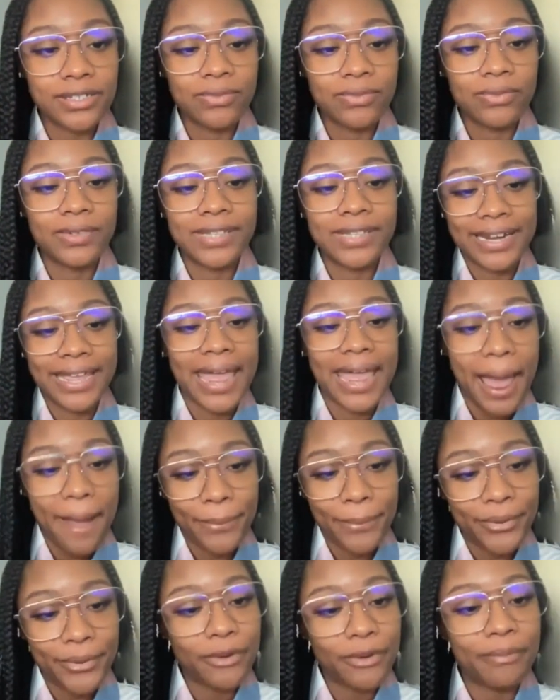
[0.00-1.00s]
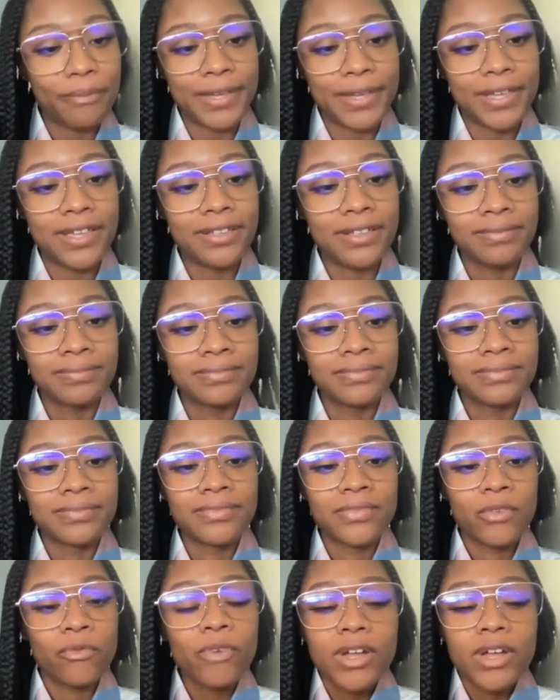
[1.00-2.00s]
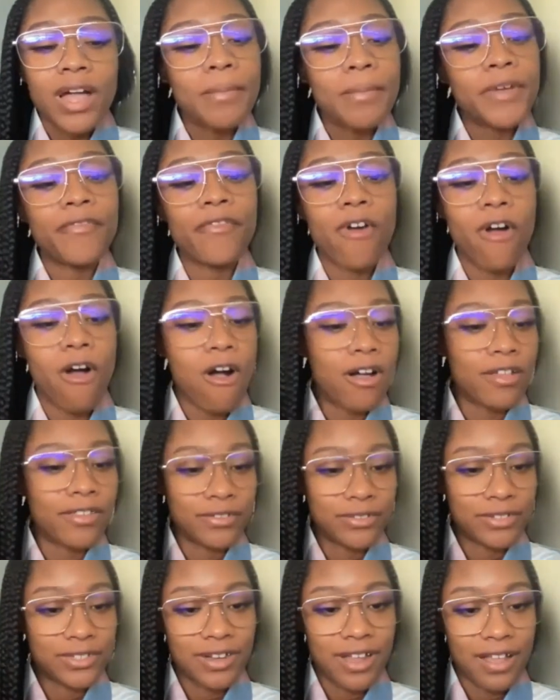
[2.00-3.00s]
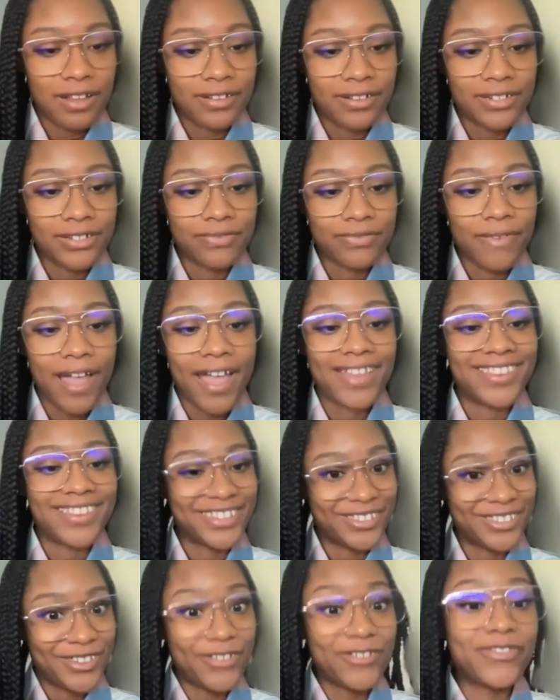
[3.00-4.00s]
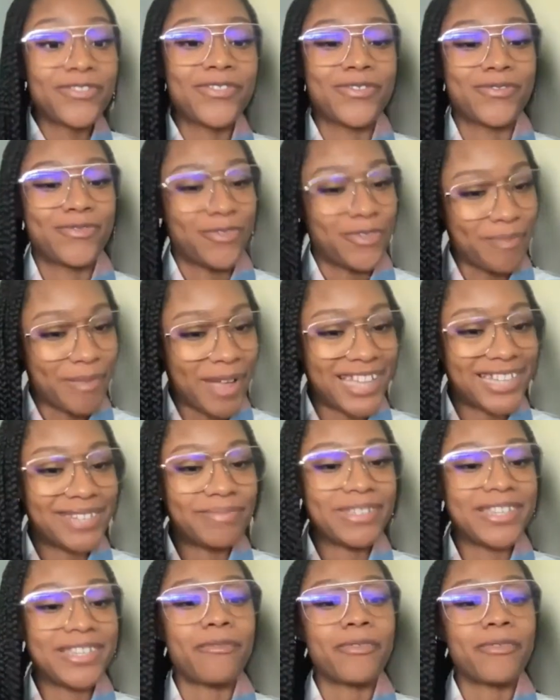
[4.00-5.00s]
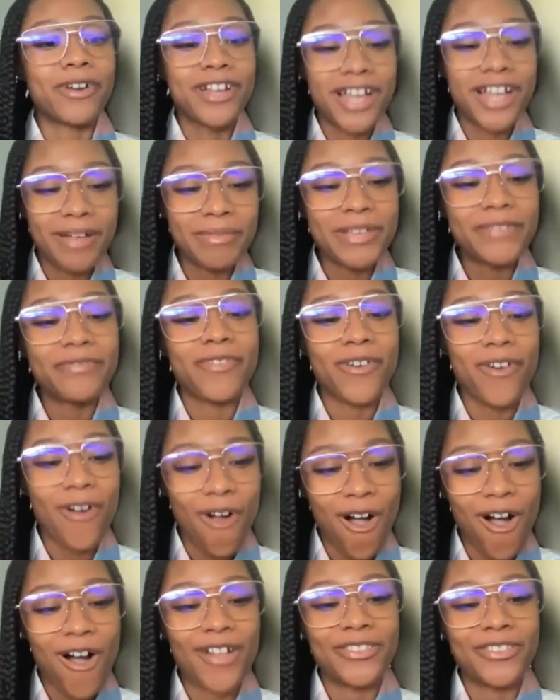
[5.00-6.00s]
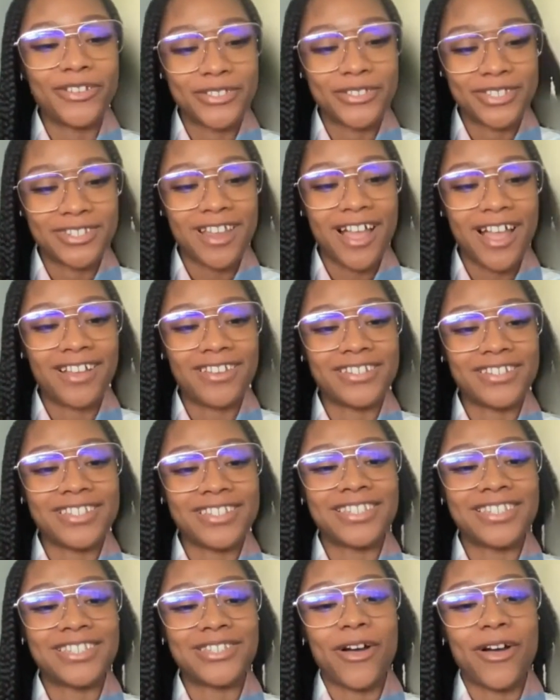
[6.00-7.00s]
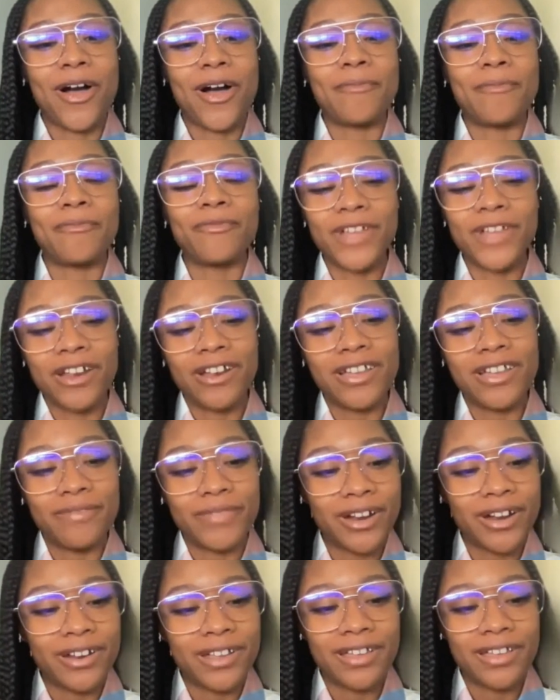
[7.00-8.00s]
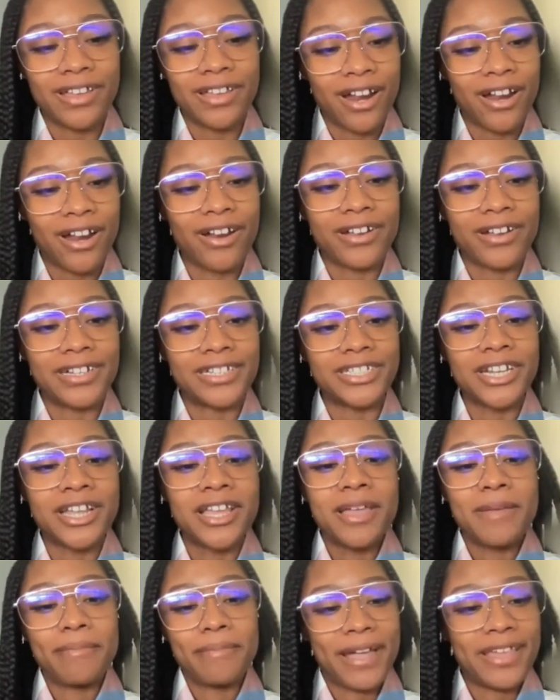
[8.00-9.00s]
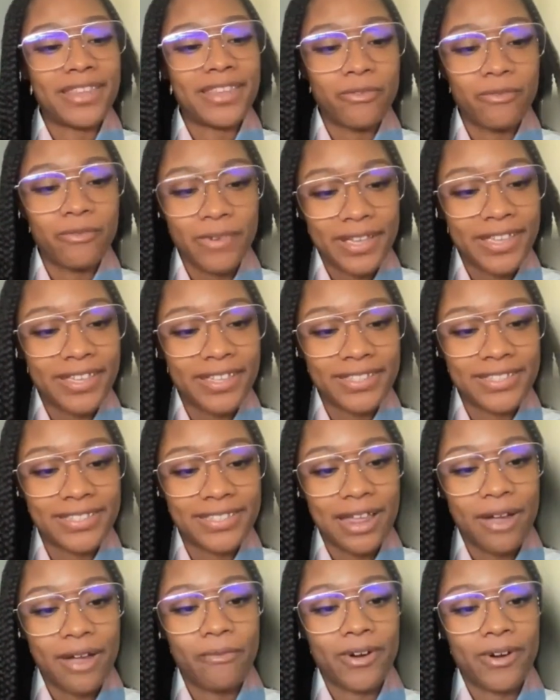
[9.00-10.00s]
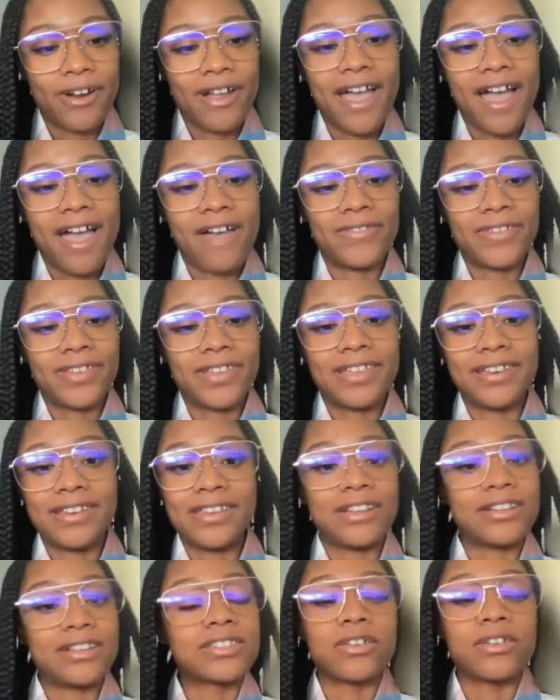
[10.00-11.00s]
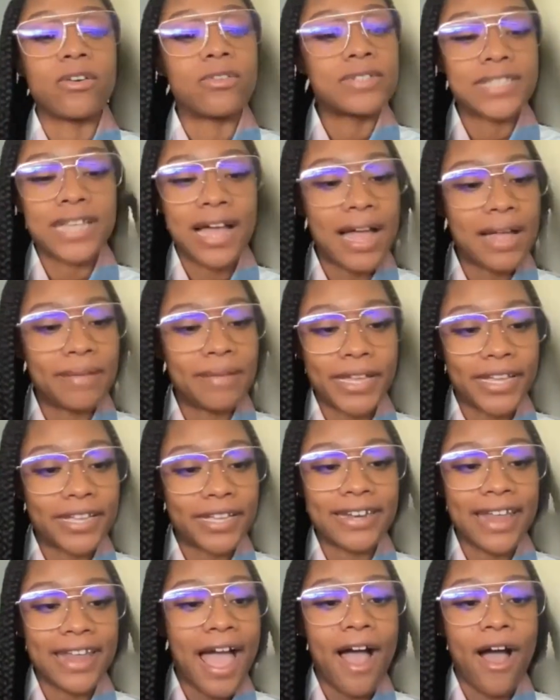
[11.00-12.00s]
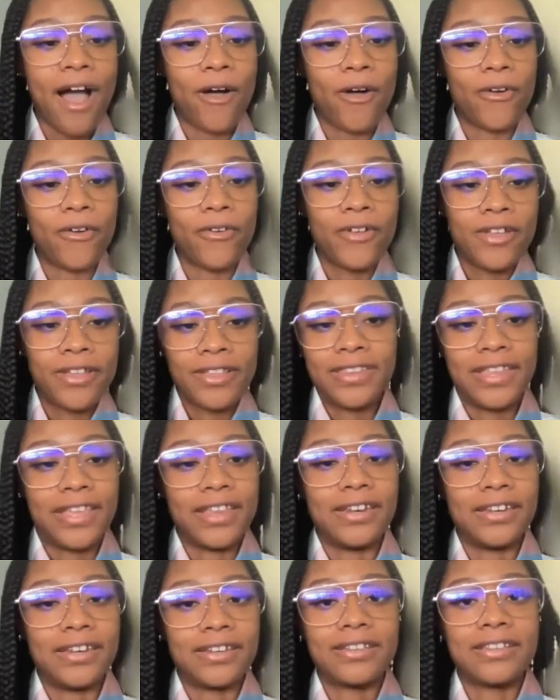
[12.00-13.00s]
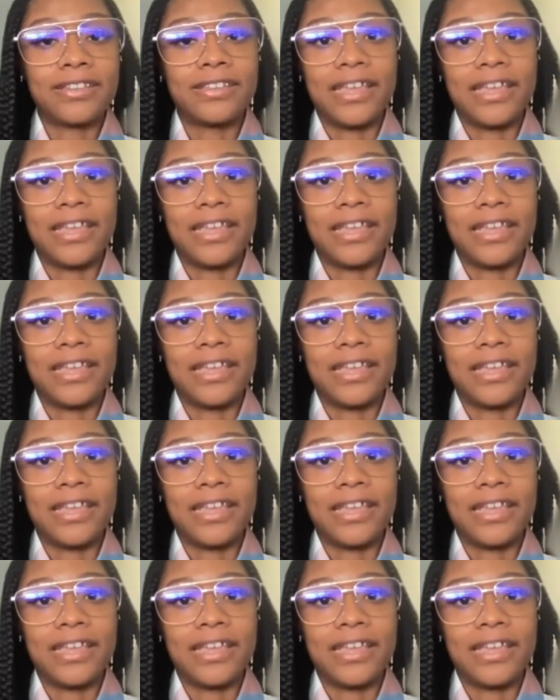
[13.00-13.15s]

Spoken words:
with a capital B. We're coming for all those dollars, right? The youth remind me that we're coming for all those dollars. And so I'm very, very encouraged by the wins that we're having. And there's no time like now than